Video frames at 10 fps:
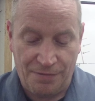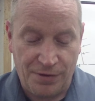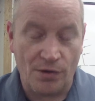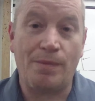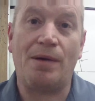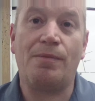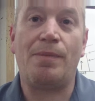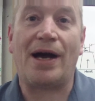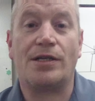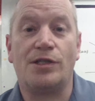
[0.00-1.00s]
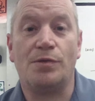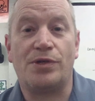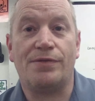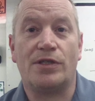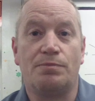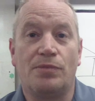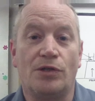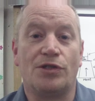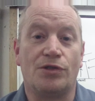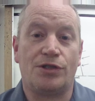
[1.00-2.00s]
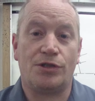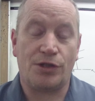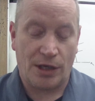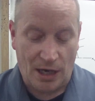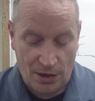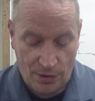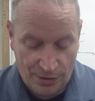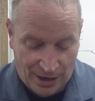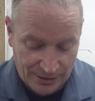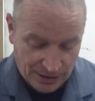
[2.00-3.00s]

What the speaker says: you remember back to previous modules, you should know that